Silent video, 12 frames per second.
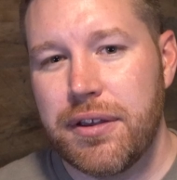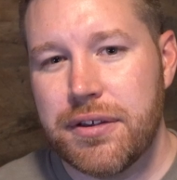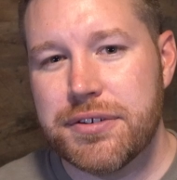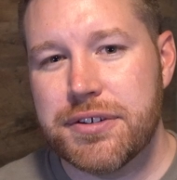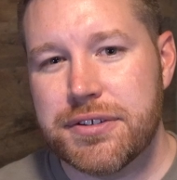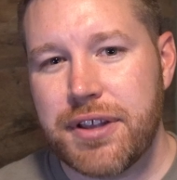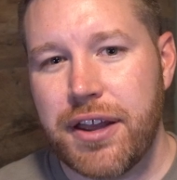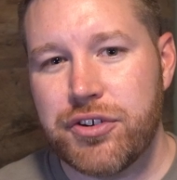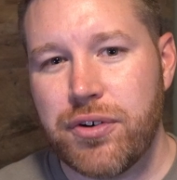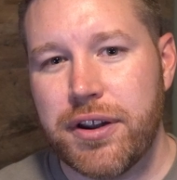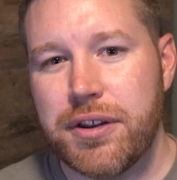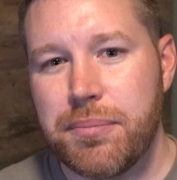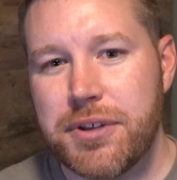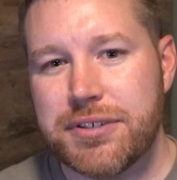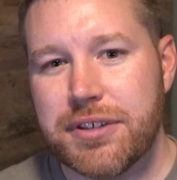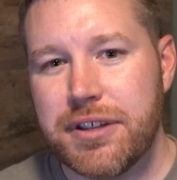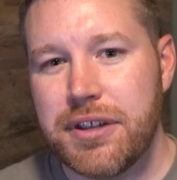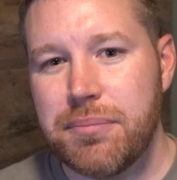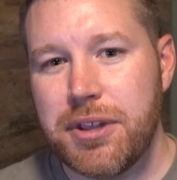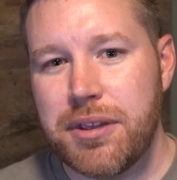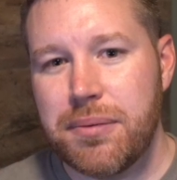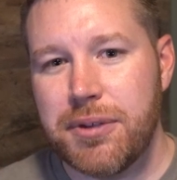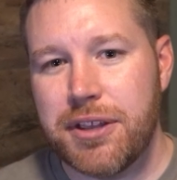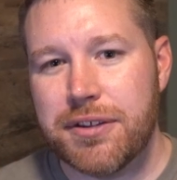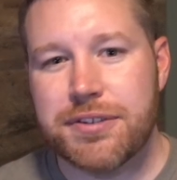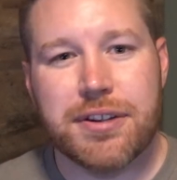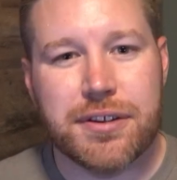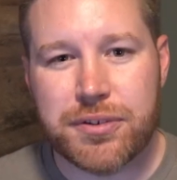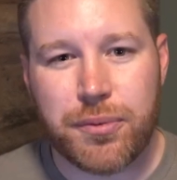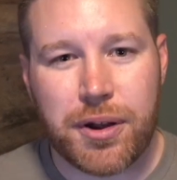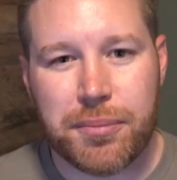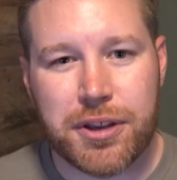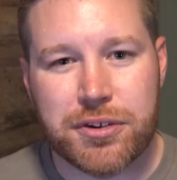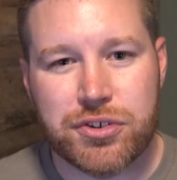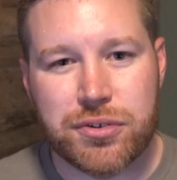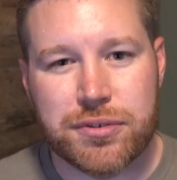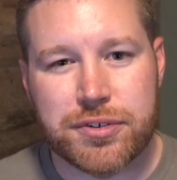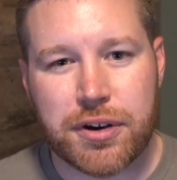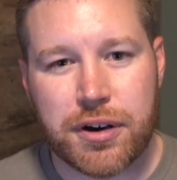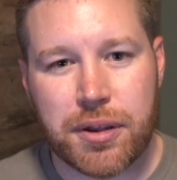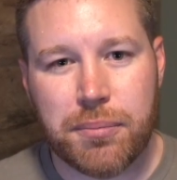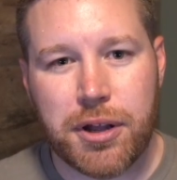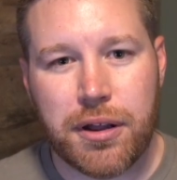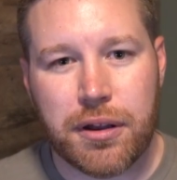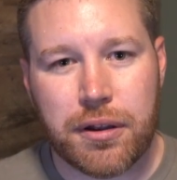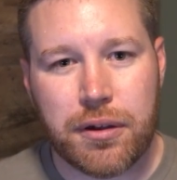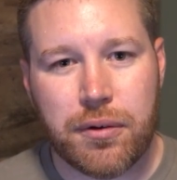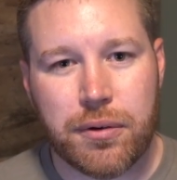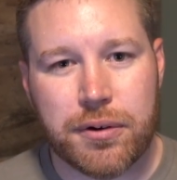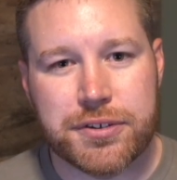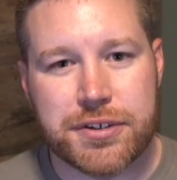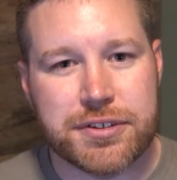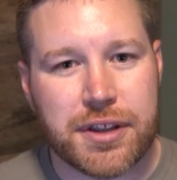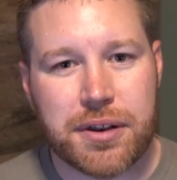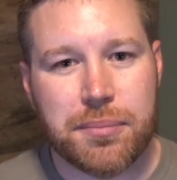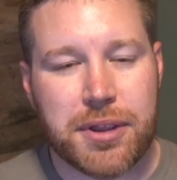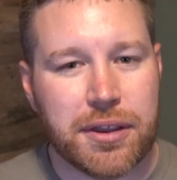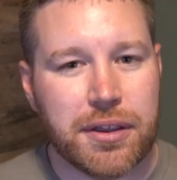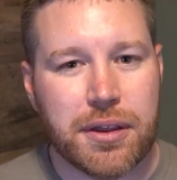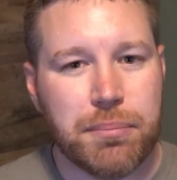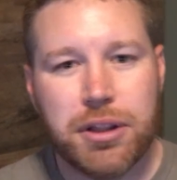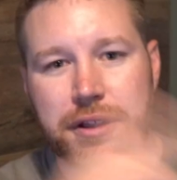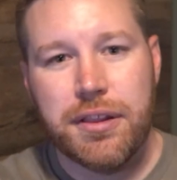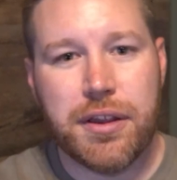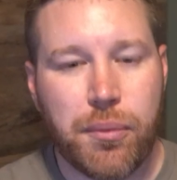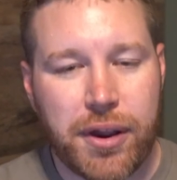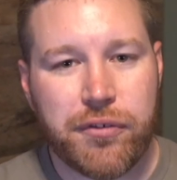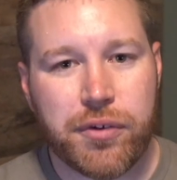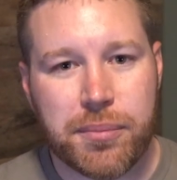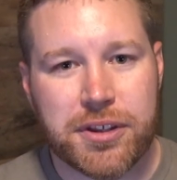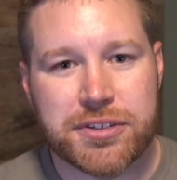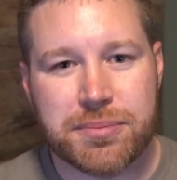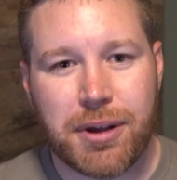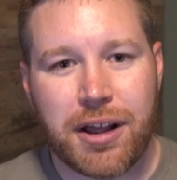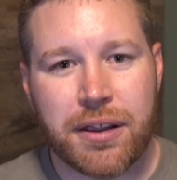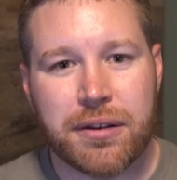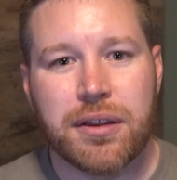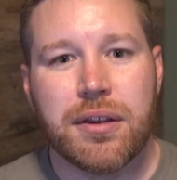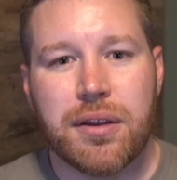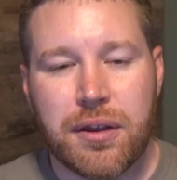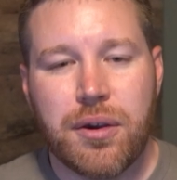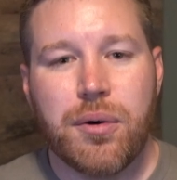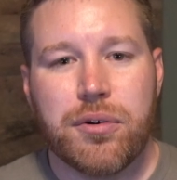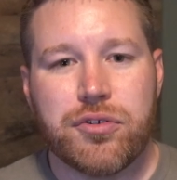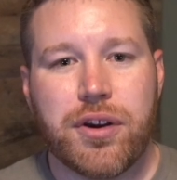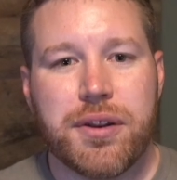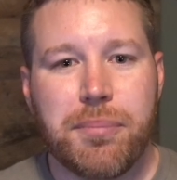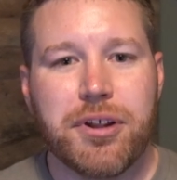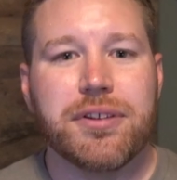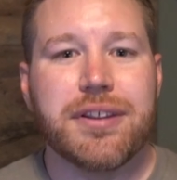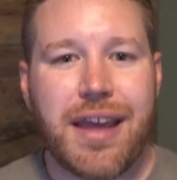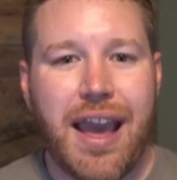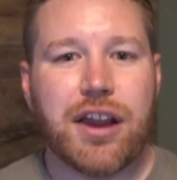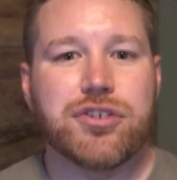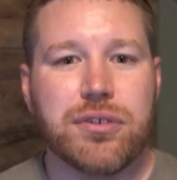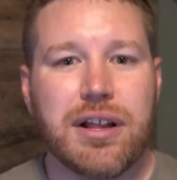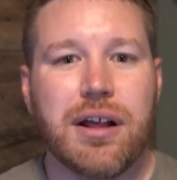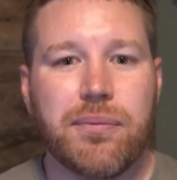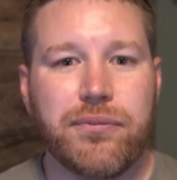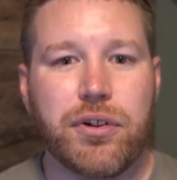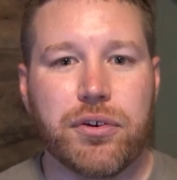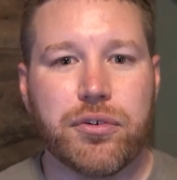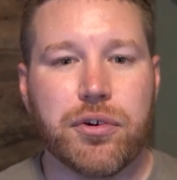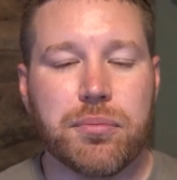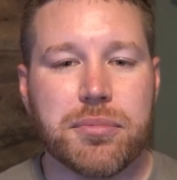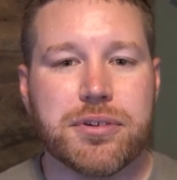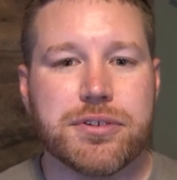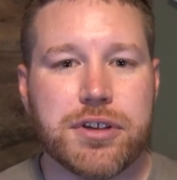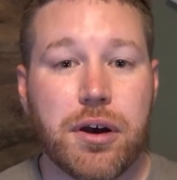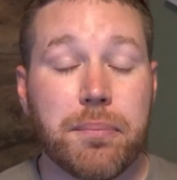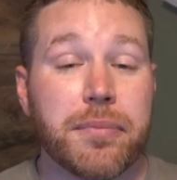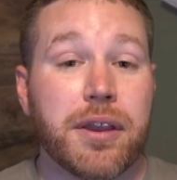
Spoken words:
is this guy trying to mislead me because he doesn't want me to shoot his target buck, or is he sending me completely away from his spot? Trying to build an actual helpful group. So